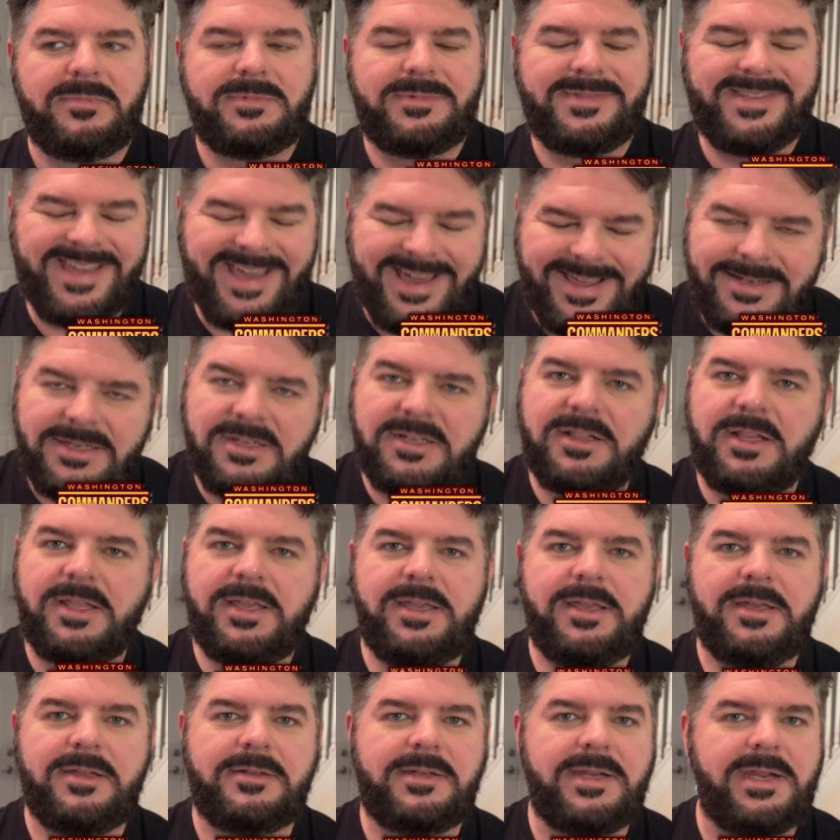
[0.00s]

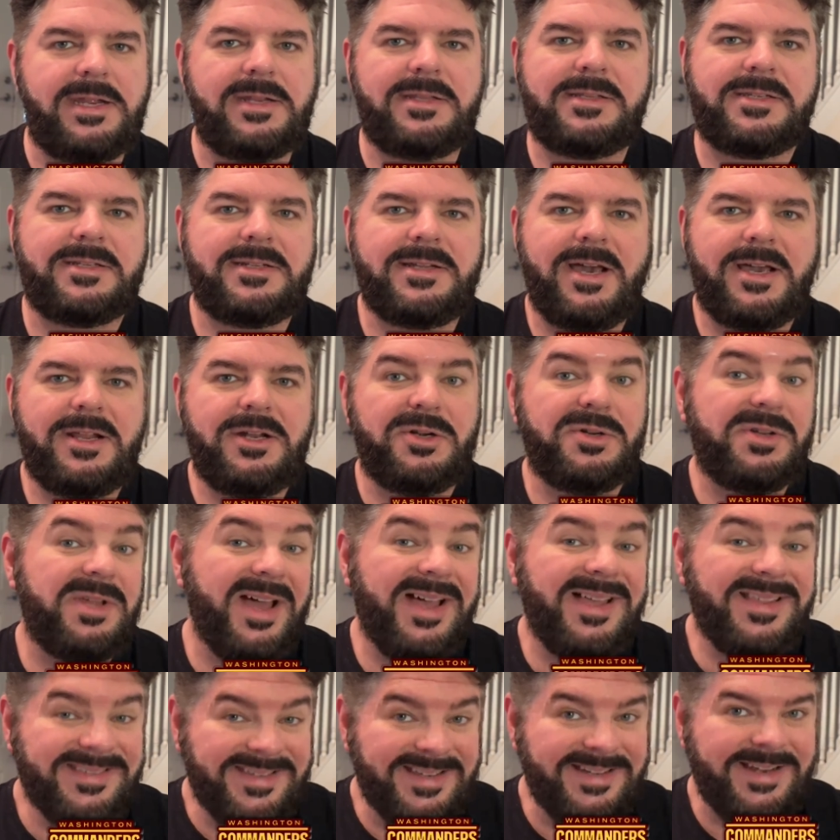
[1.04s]
technically Dan Snyder
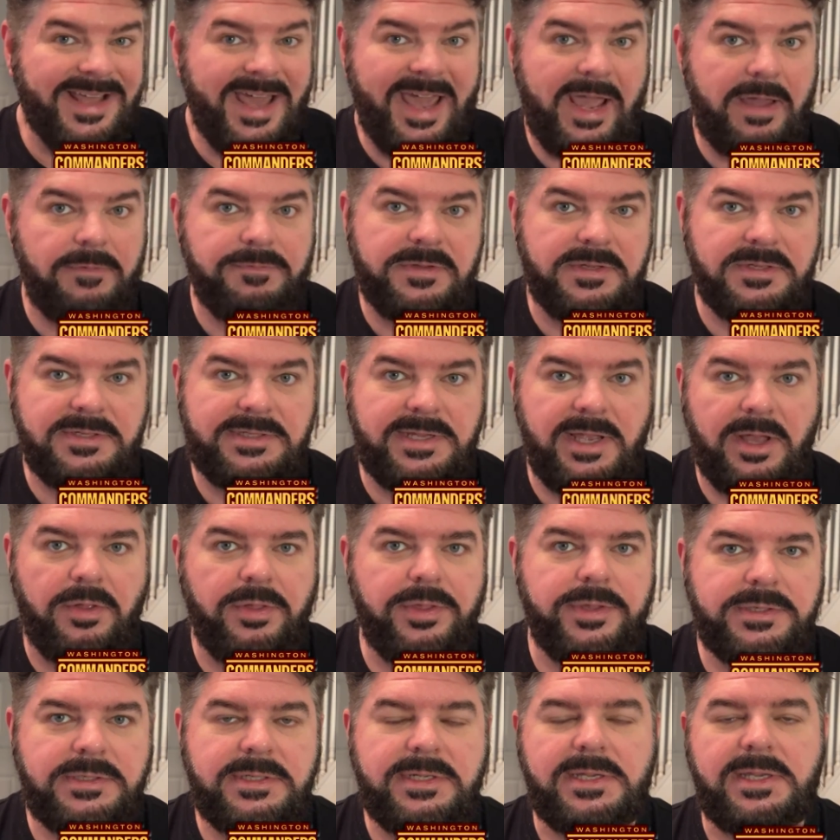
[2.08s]
doesn't have to sell
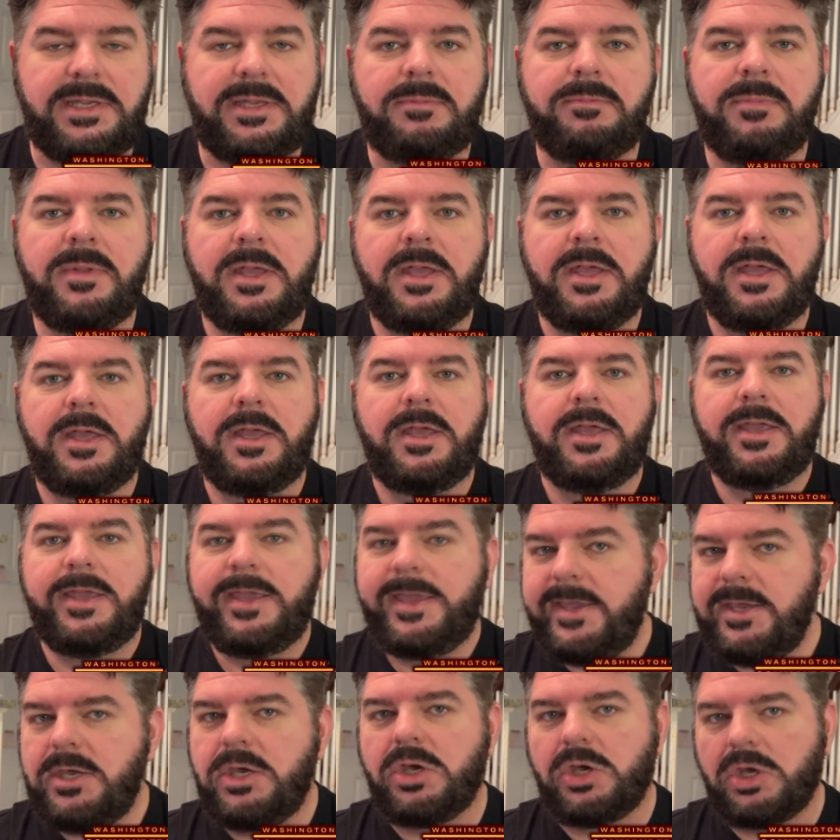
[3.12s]
the team.
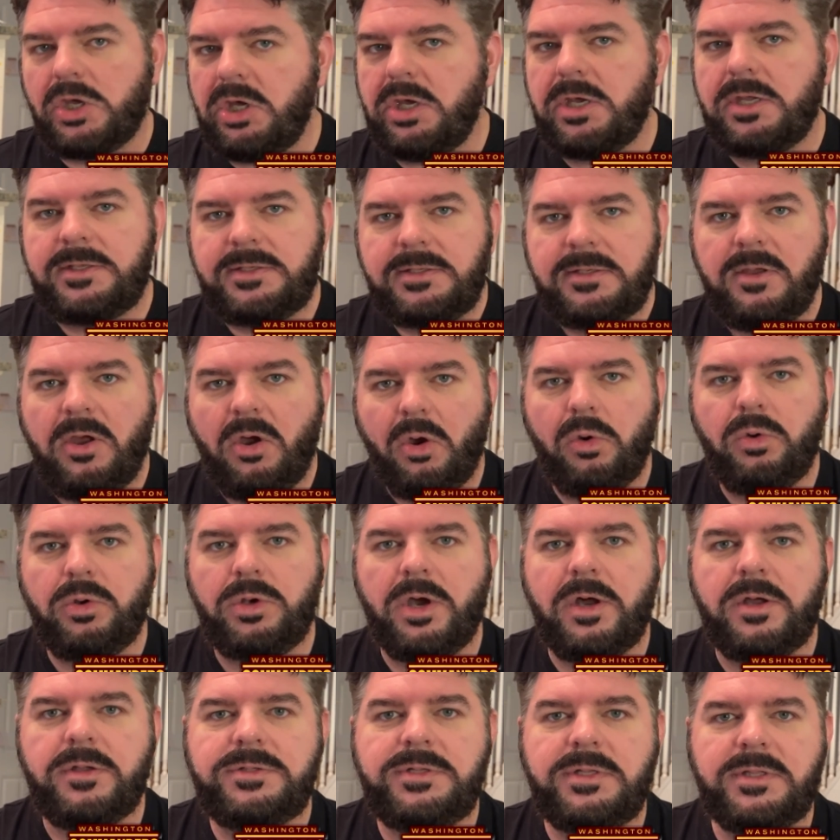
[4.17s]
He could hold
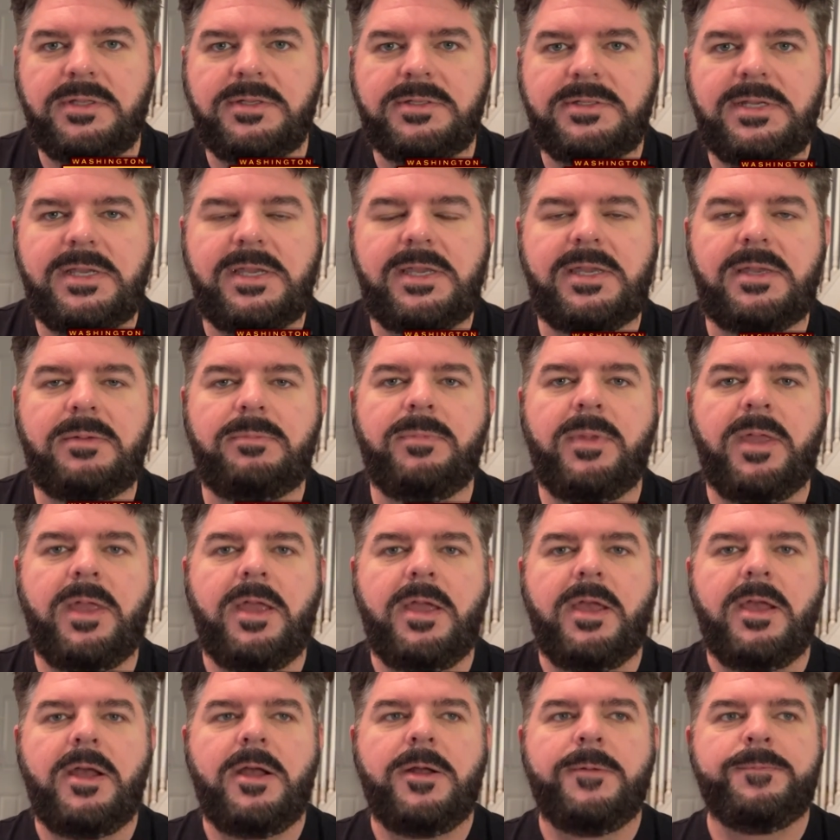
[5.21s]
on to the team,
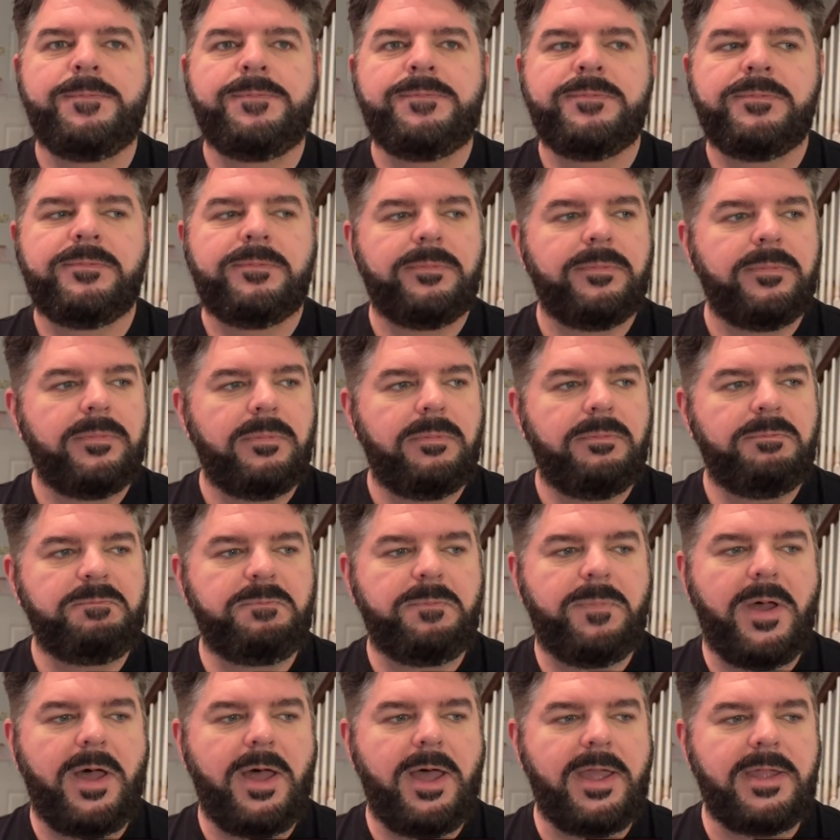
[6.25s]

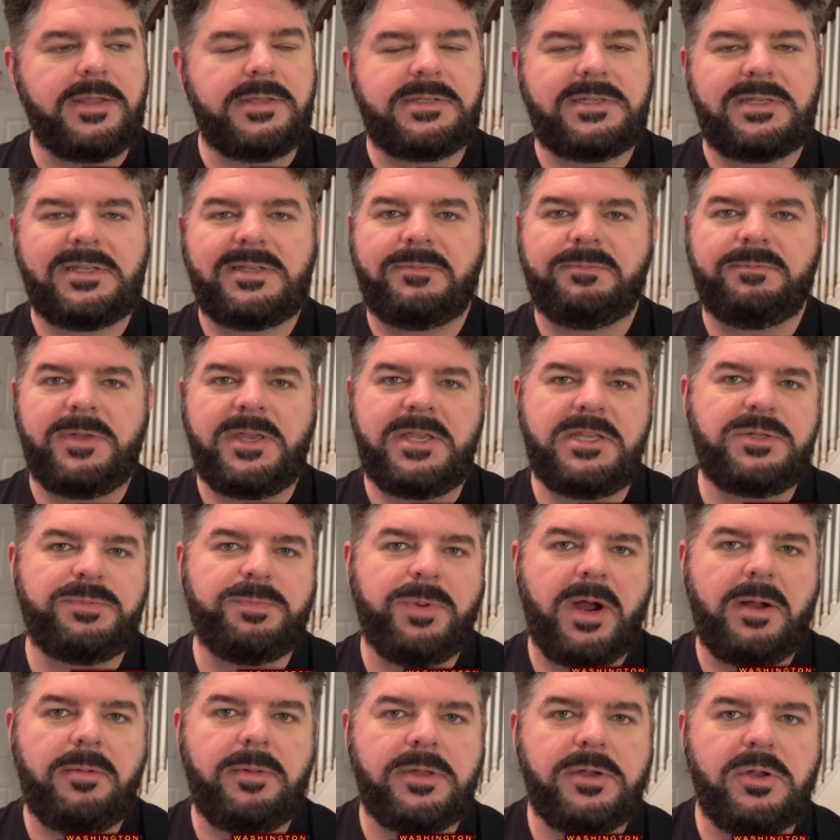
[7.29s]
but he's
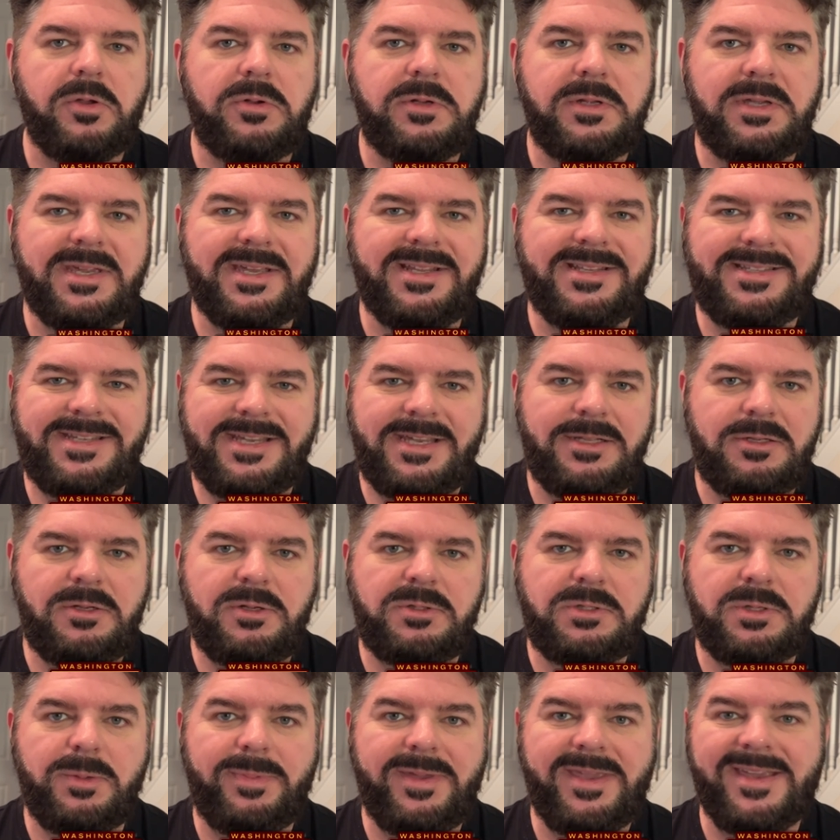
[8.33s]
probably going to
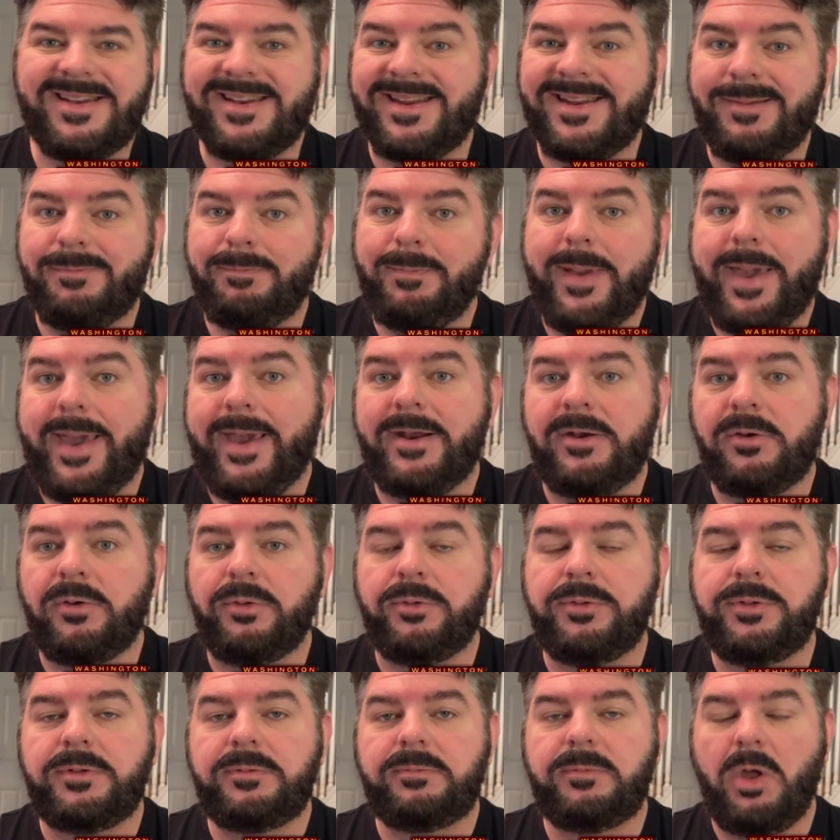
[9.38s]
continue to be an
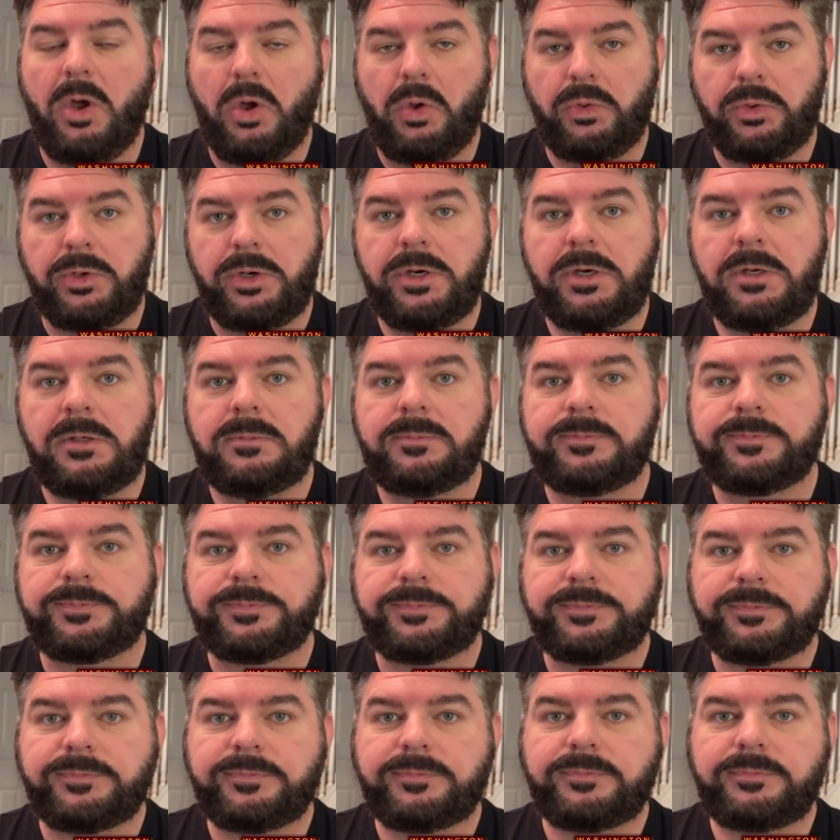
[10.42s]
embattled owner.
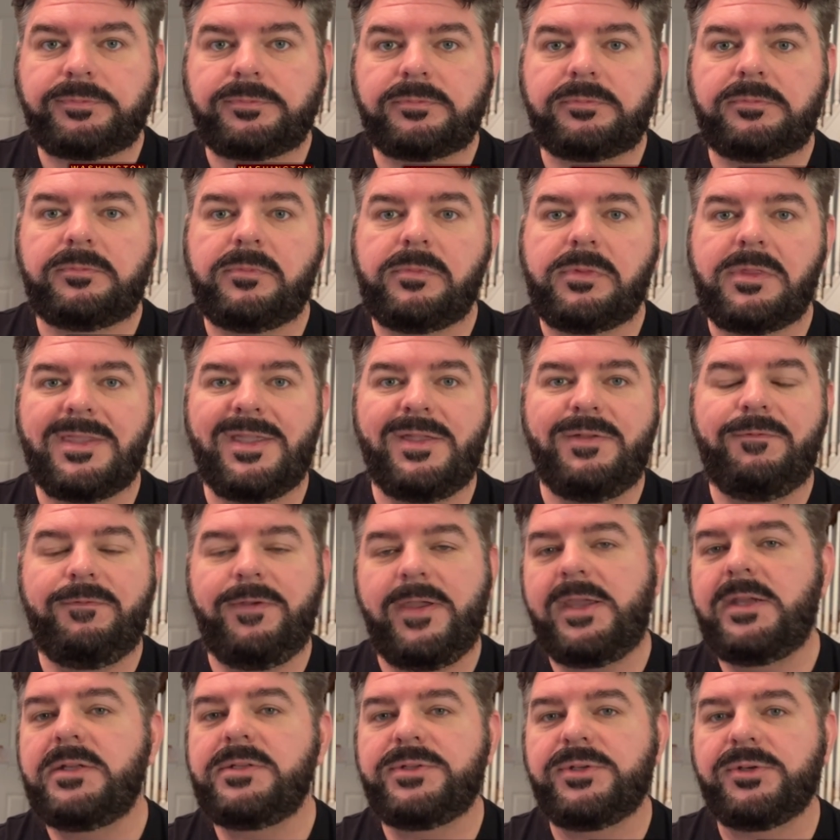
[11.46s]

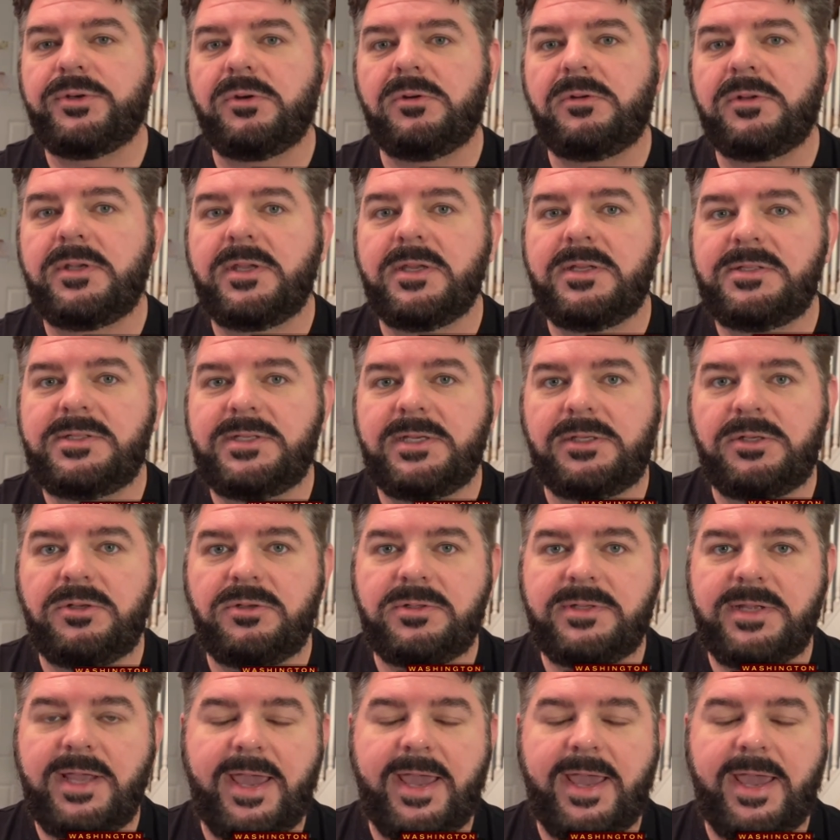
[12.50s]
Fans are going to continue to